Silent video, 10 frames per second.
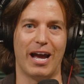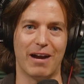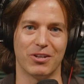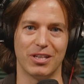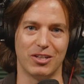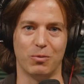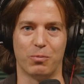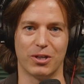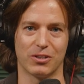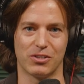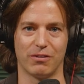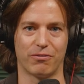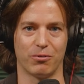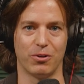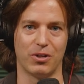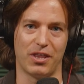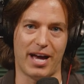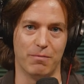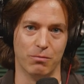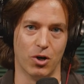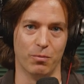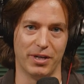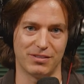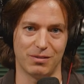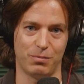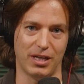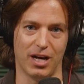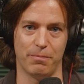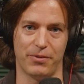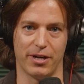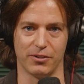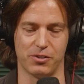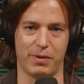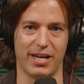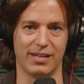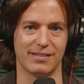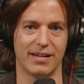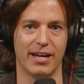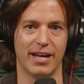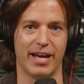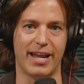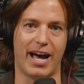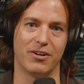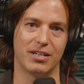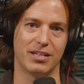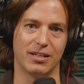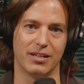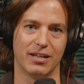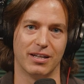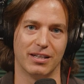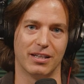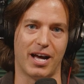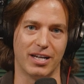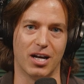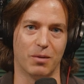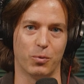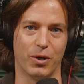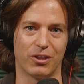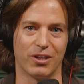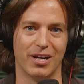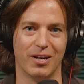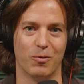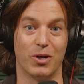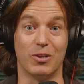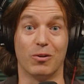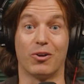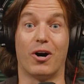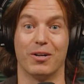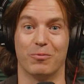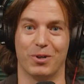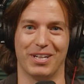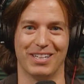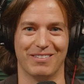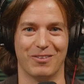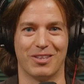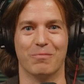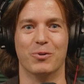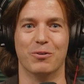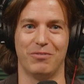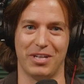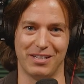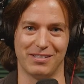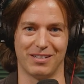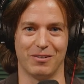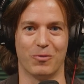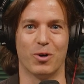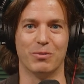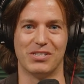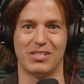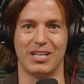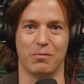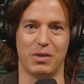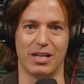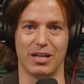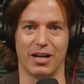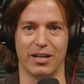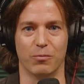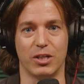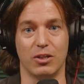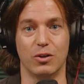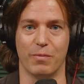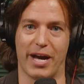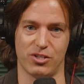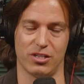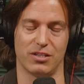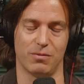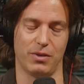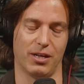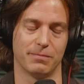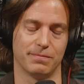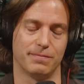everything that you put yourself through to that moment to be up there in space? And how did it line up with what you thought it would, with the movies and, and what we see in media and what you imagined it to be?